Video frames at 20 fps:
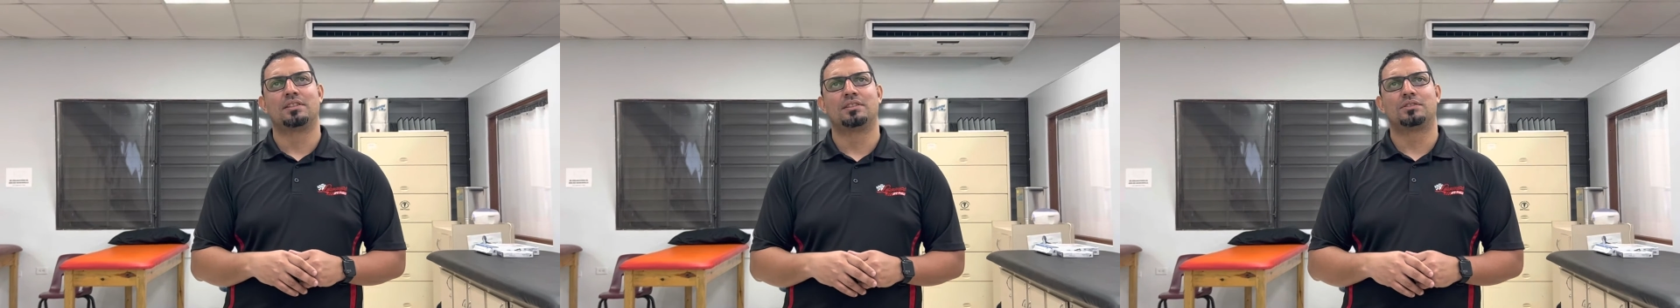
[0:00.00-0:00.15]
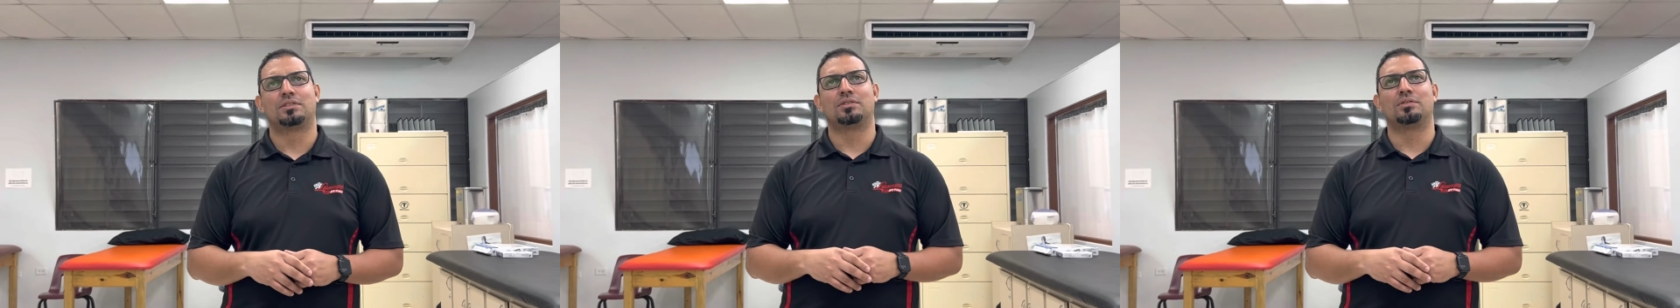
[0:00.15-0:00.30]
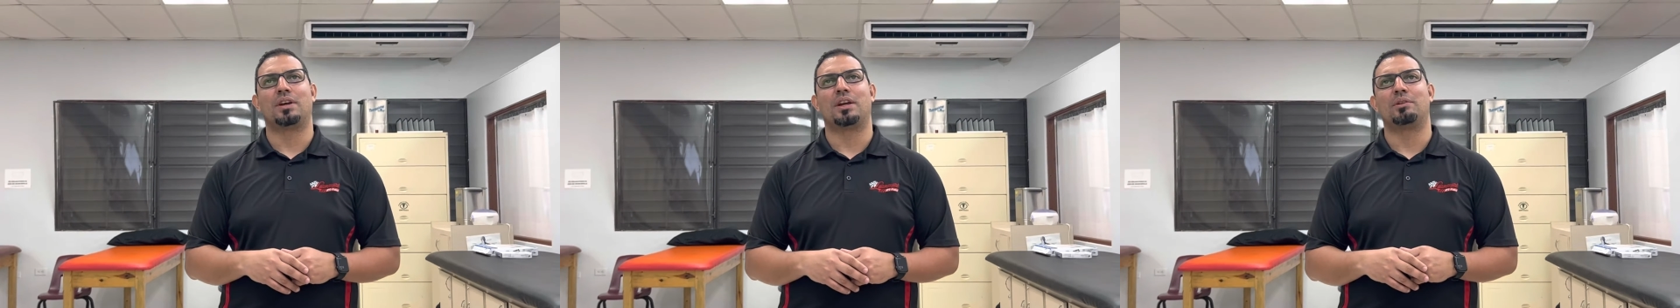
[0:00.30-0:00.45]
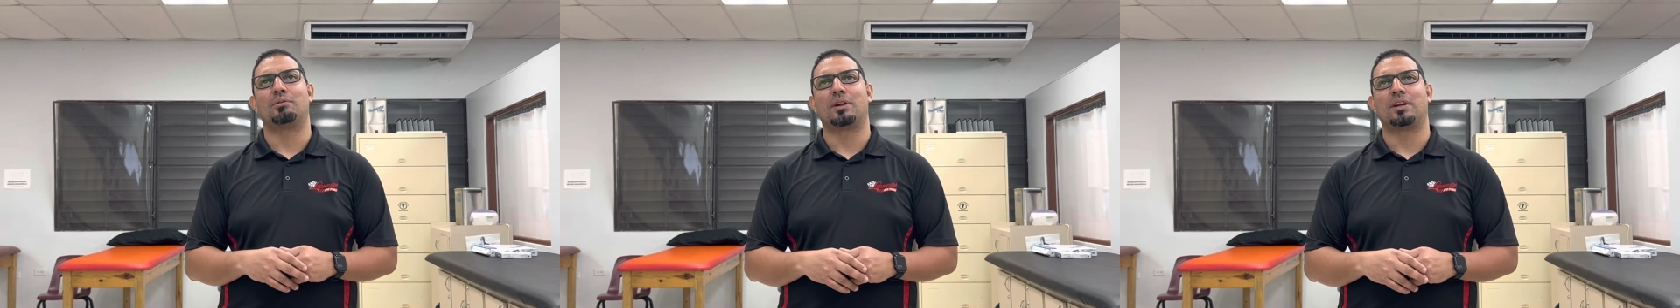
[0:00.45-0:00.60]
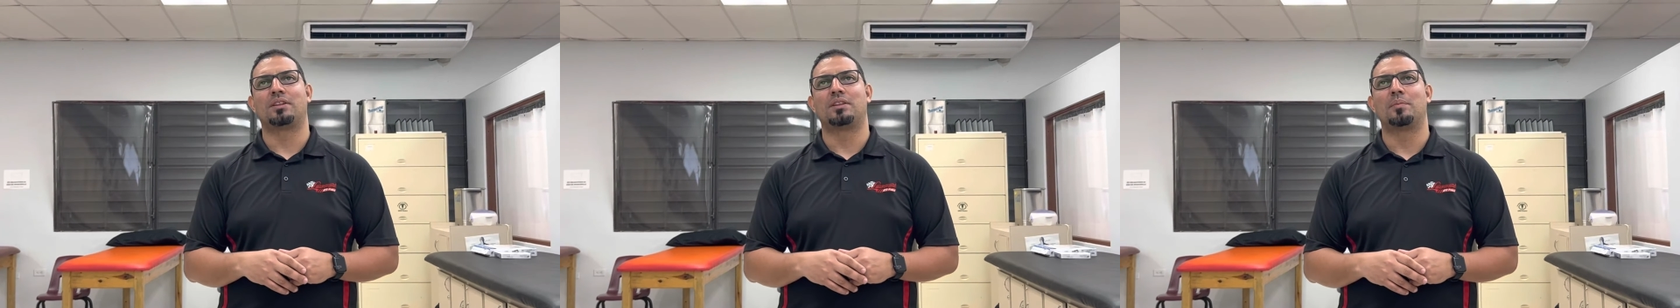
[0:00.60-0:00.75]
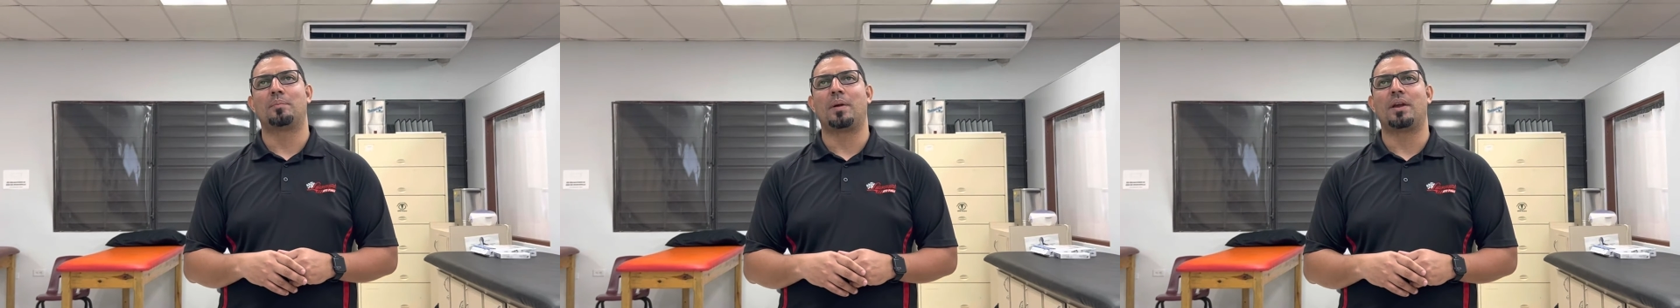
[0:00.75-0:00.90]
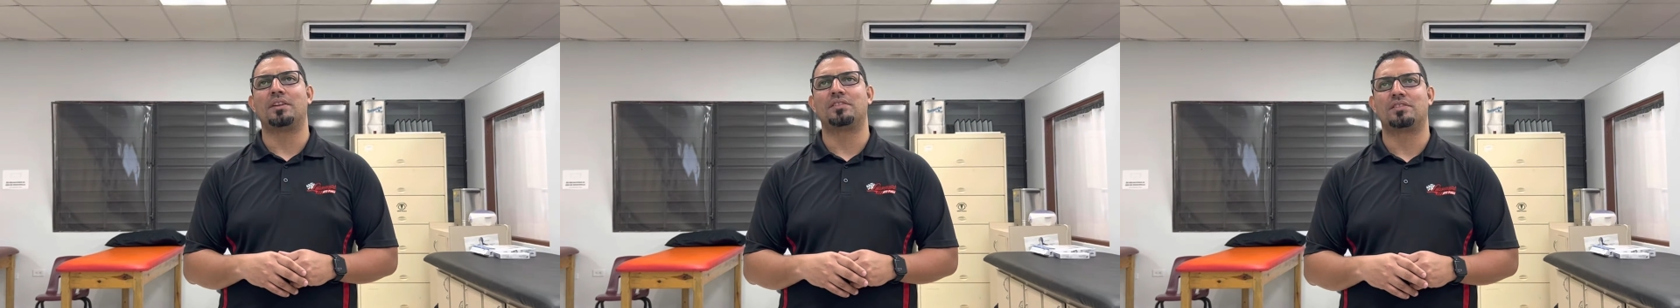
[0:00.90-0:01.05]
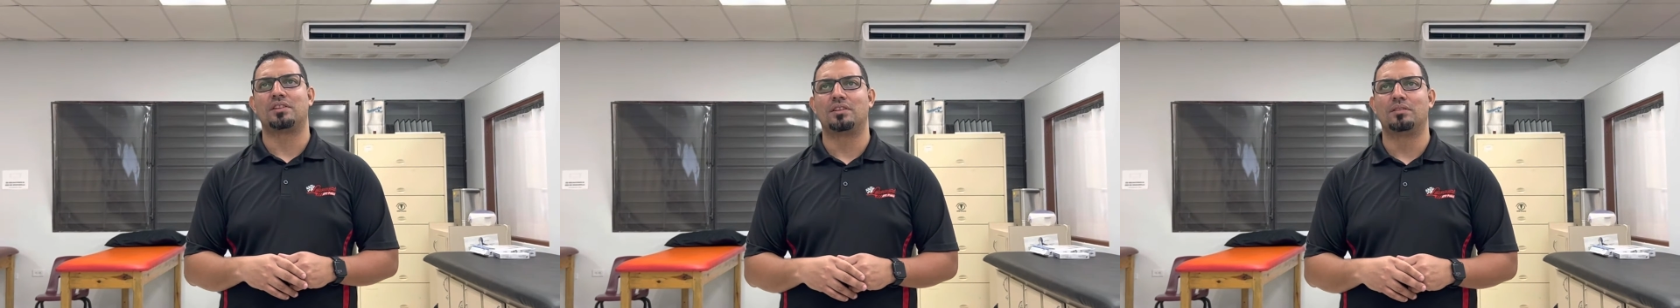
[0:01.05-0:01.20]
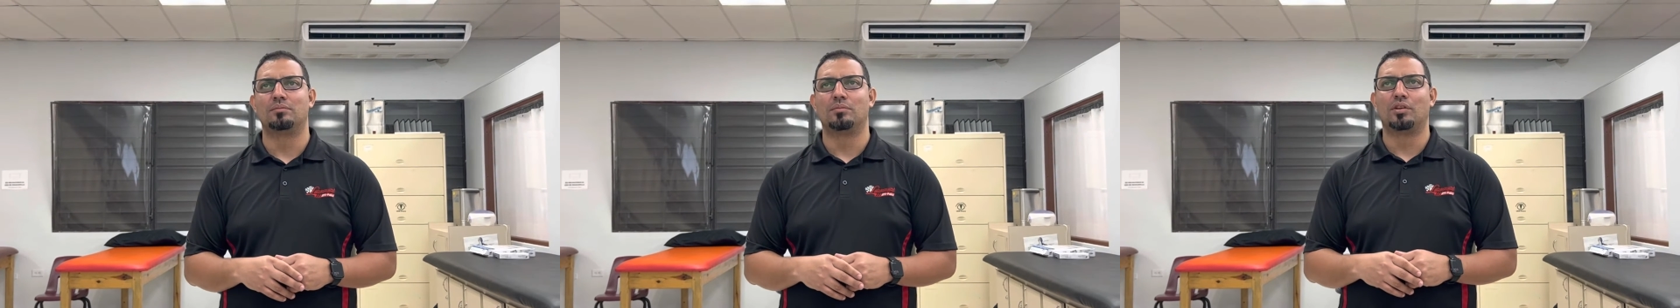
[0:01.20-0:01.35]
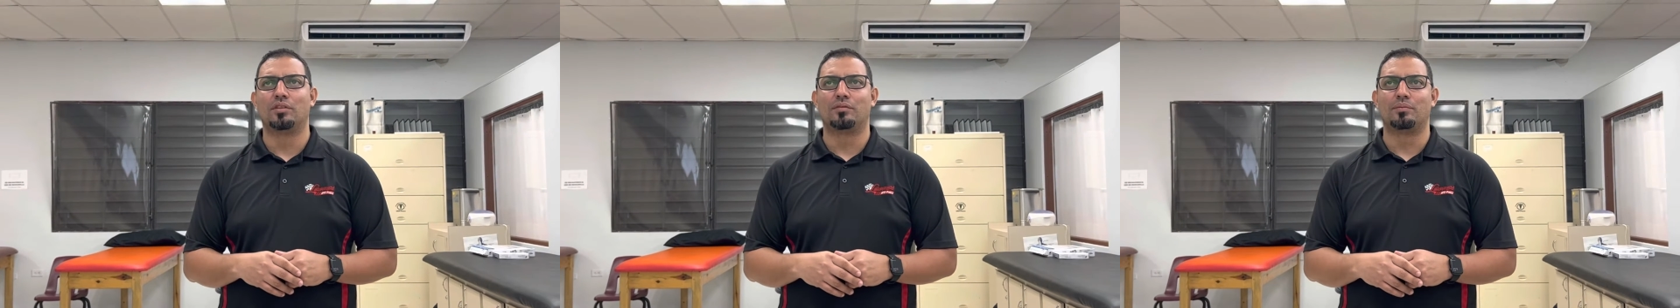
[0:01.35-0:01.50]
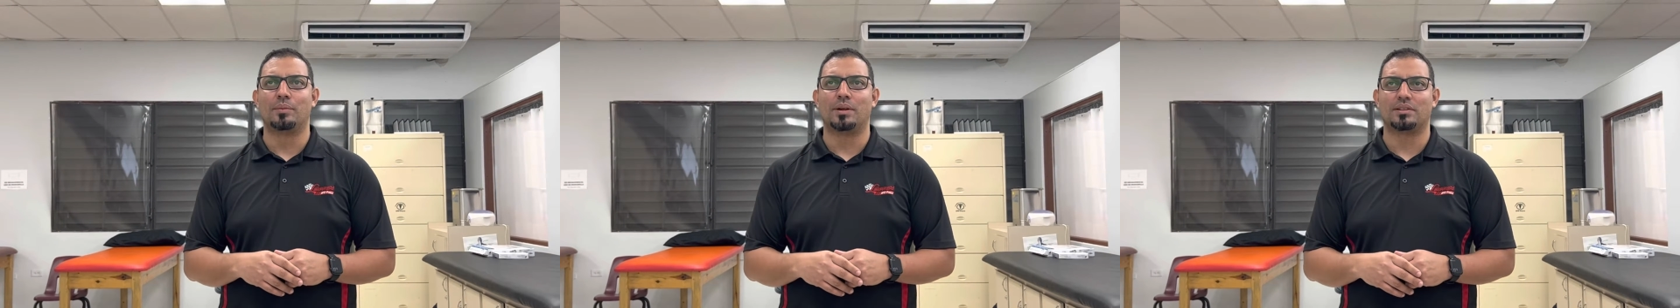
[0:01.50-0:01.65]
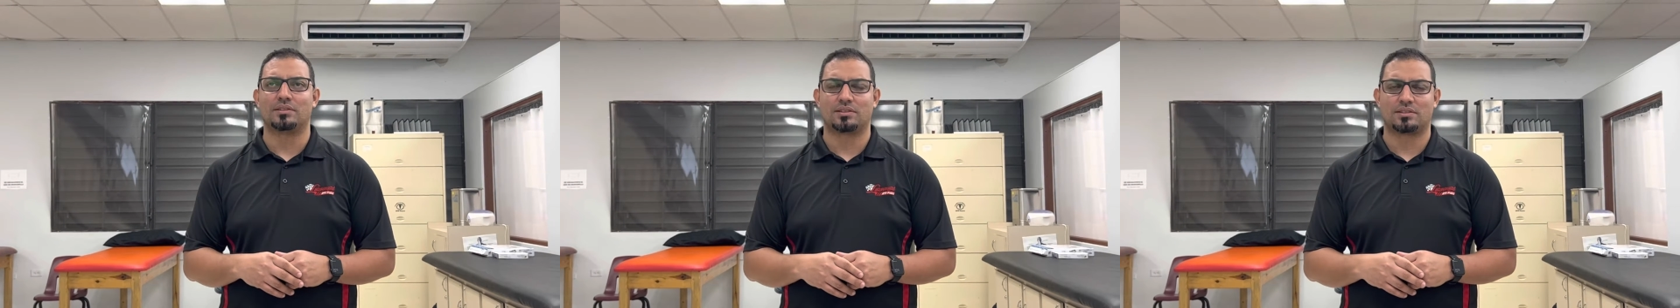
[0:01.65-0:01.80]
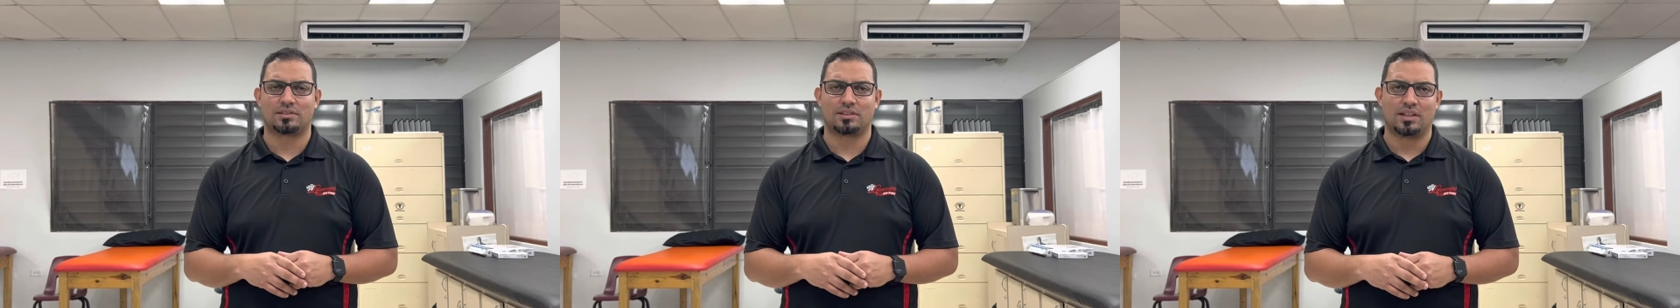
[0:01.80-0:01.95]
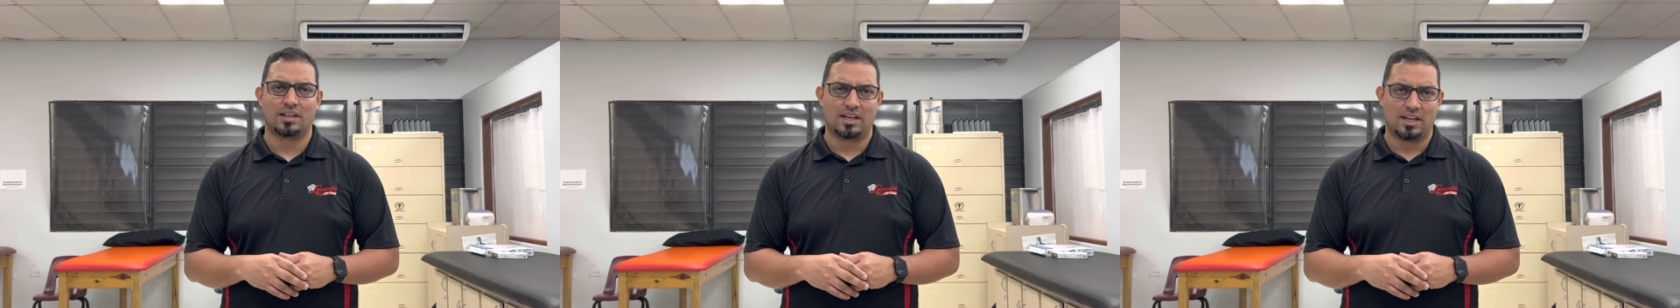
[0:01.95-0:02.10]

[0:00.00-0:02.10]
to direct the patient movements